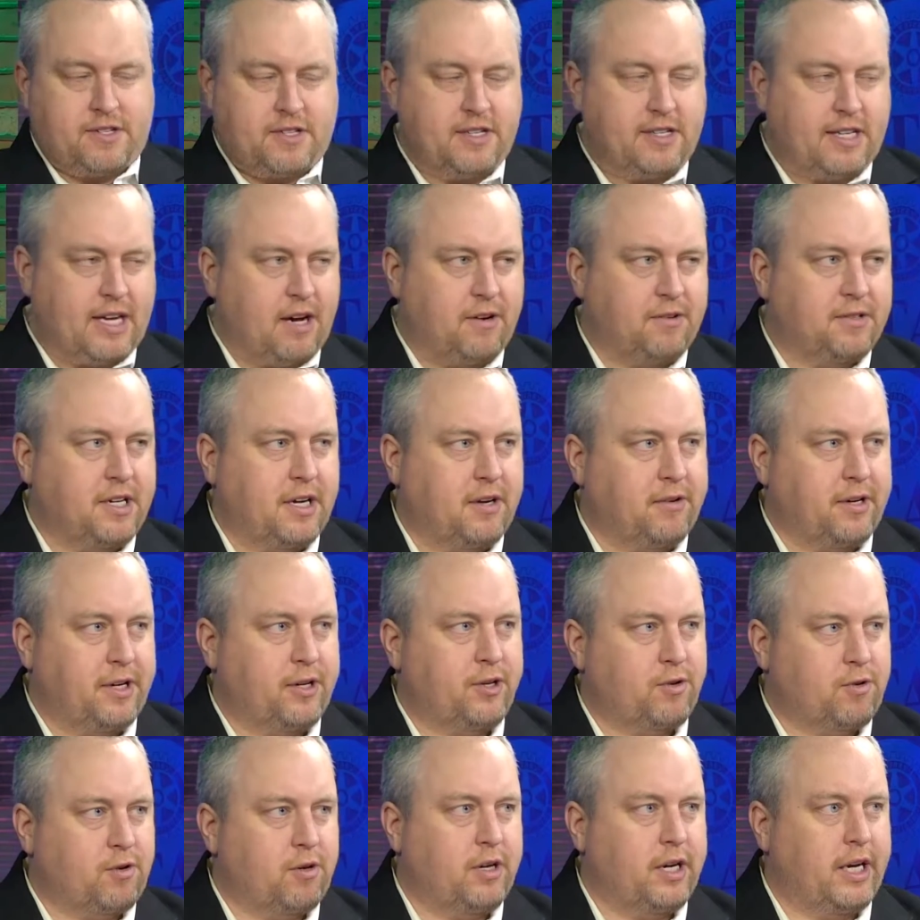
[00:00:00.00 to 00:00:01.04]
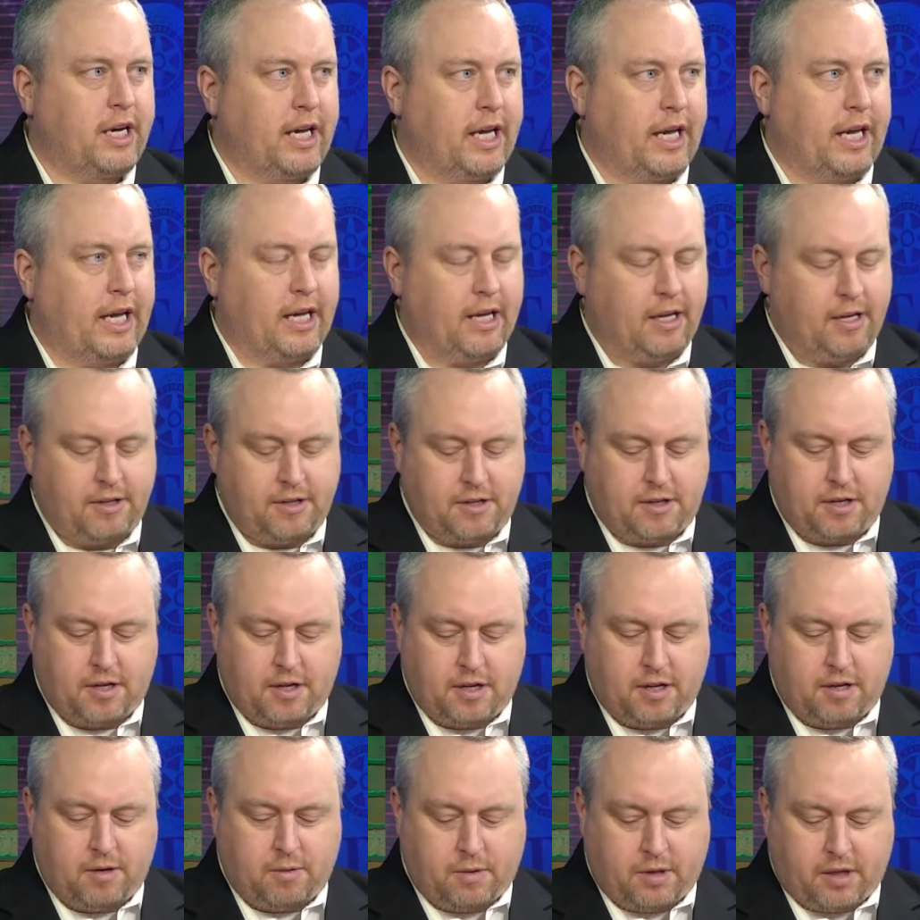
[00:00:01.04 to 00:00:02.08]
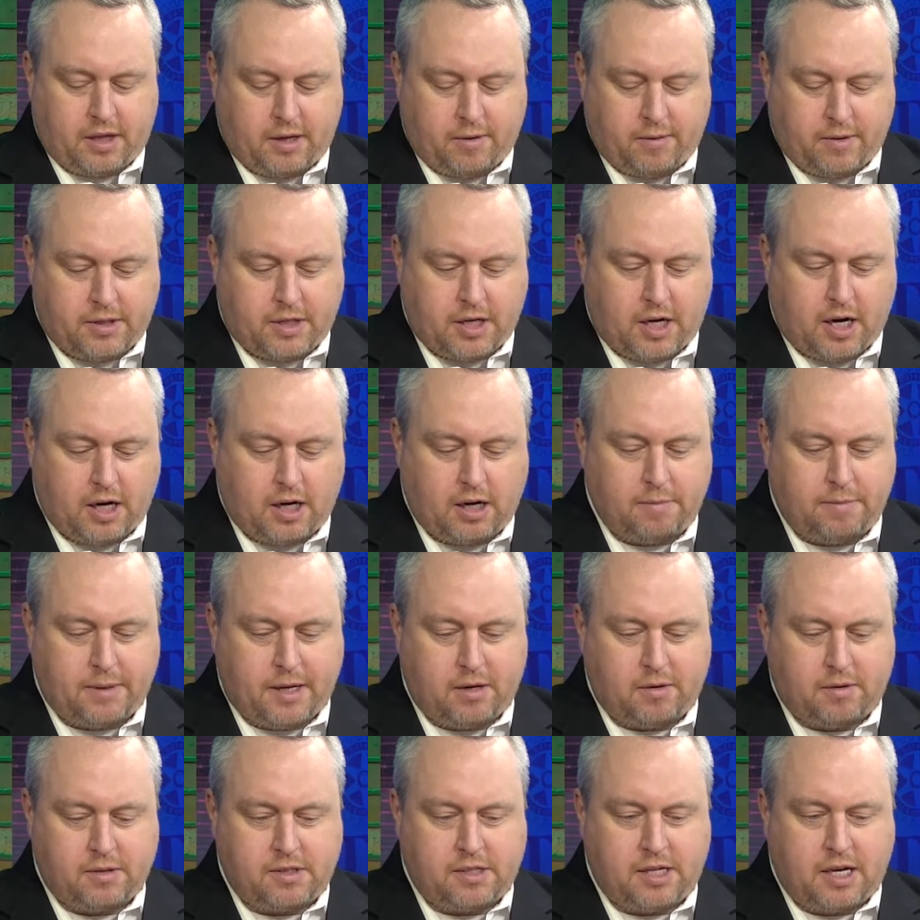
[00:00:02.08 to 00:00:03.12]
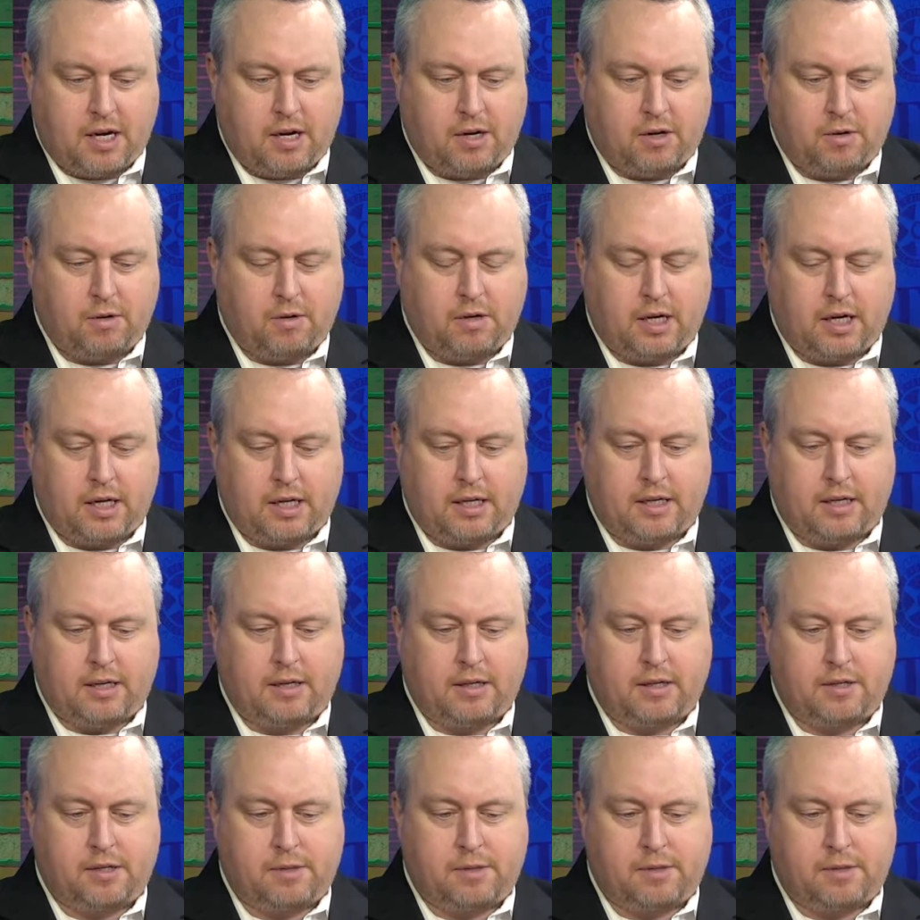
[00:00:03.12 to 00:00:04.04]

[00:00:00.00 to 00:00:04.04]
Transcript: in downtown Detroit, and what they were talking about was how uh,